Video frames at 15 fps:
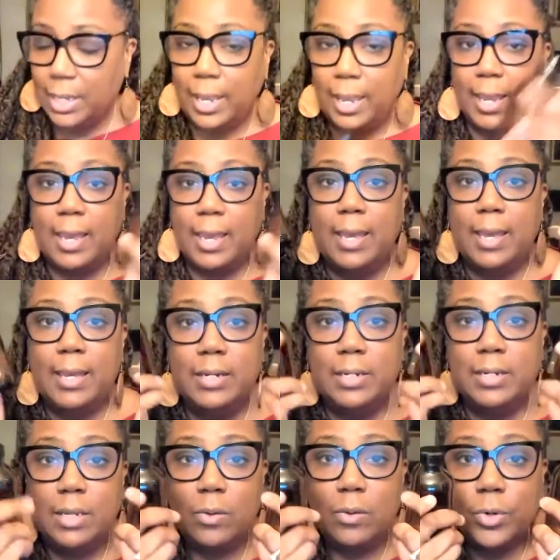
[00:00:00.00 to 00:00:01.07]

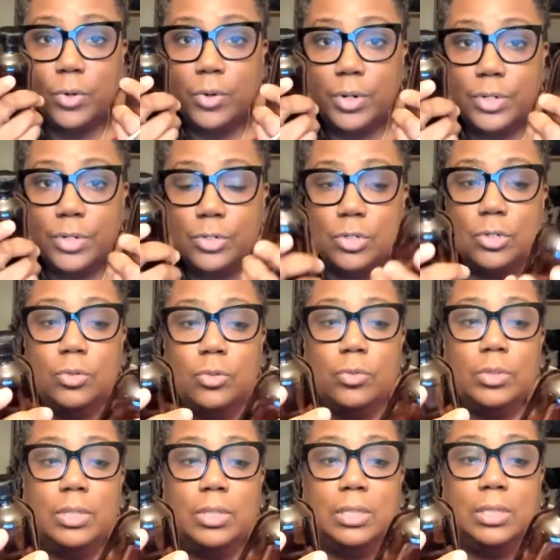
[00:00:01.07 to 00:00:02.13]
And we're going to
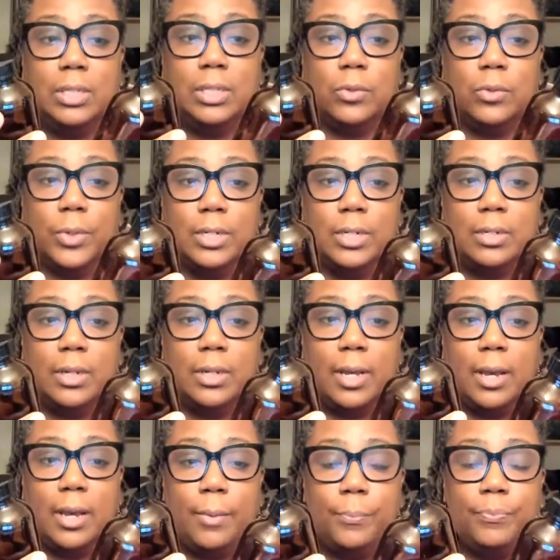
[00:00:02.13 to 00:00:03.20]
do the liquid.
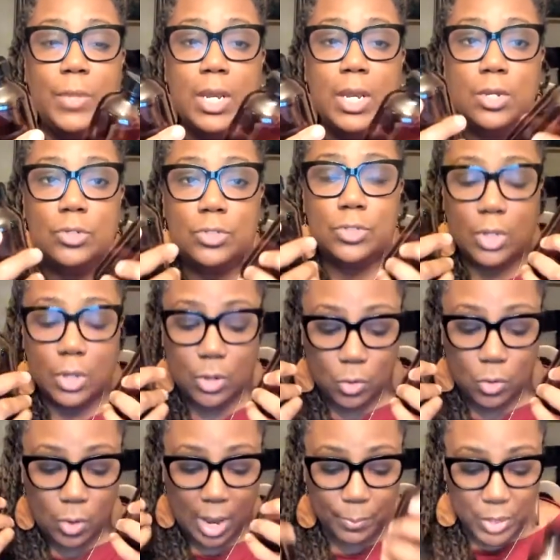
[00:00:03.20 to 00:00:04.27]

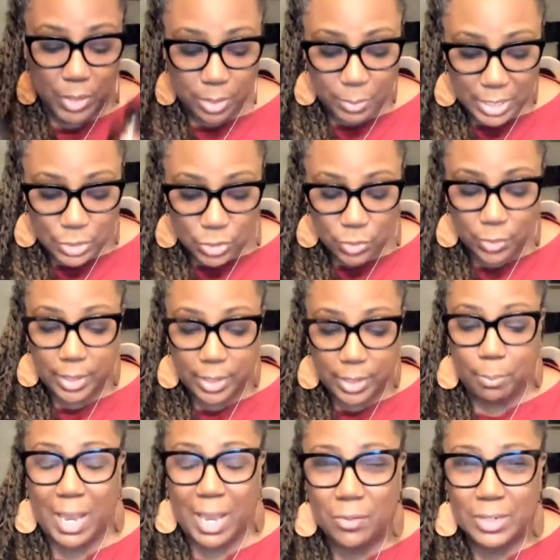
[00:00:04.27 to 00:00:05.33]
So I'm going to be doing
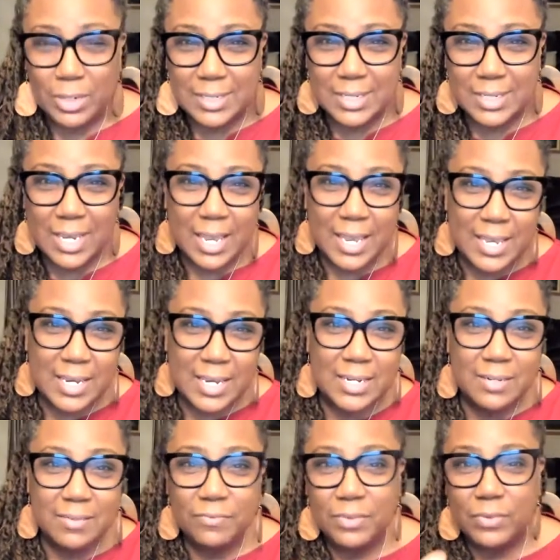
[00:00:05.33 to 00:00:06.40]
about a
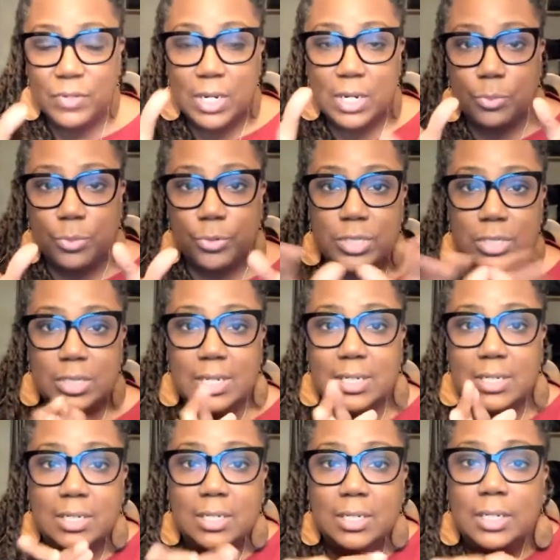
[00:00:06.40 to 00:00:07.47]

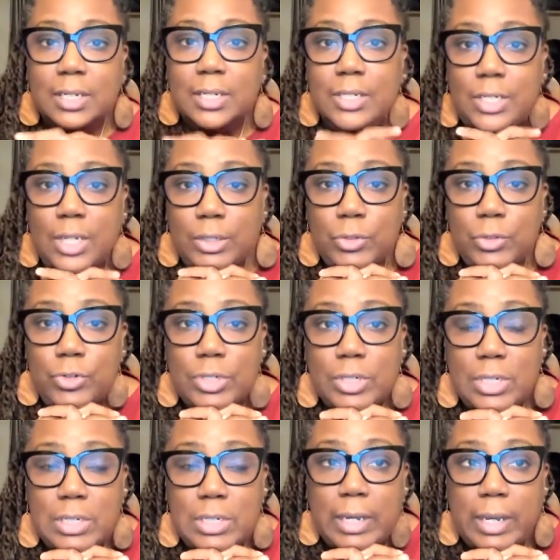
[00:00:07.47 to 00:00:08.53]
10-15%
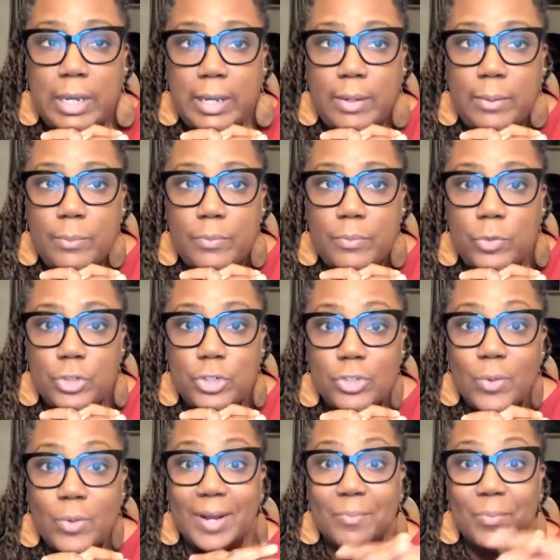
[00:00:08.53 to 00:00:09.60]
dilution, which is
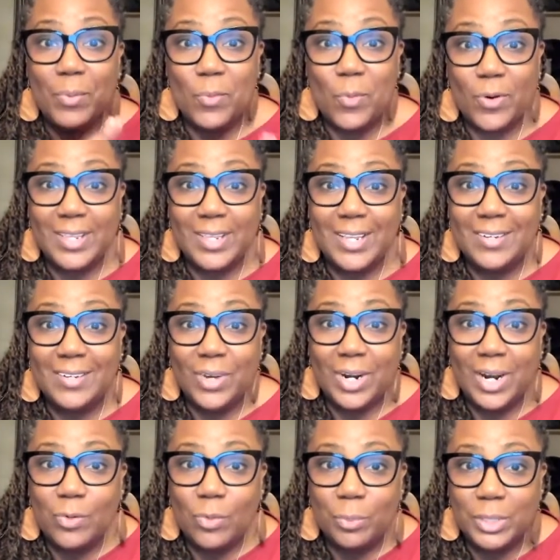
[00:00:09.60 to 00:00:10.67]
quite a bit more than what I
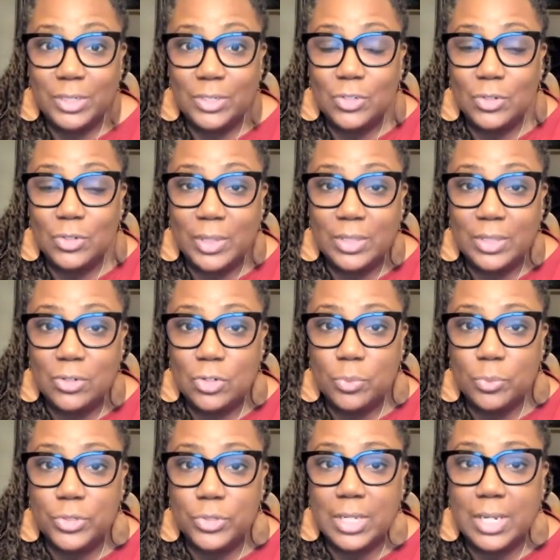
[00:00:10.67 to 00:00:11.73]
normally do at the
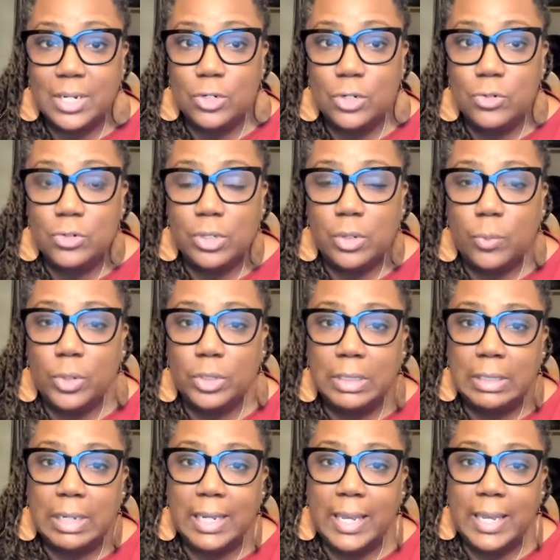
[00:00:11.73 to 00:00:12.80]
2%. Usually we're
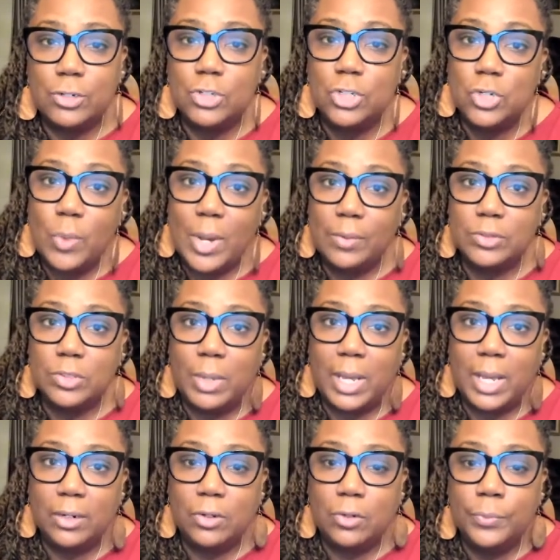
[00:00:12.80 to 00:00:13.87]
looking at a 2-ounce
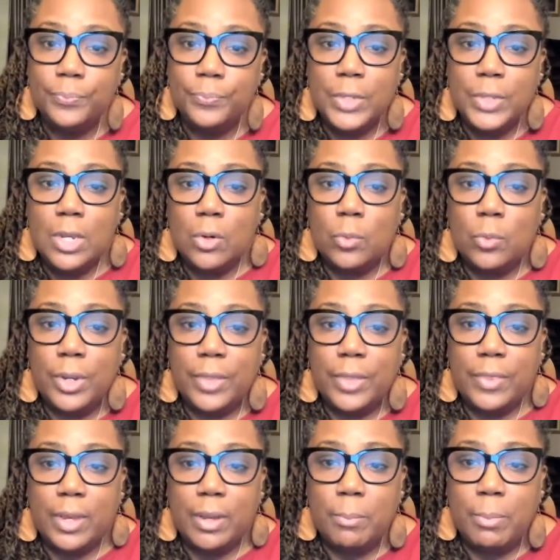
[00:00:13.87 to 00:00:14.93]
bottle
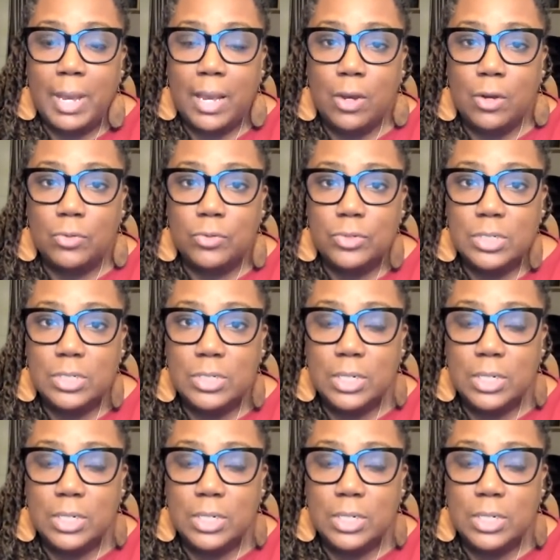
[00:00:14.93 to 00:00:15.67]
with about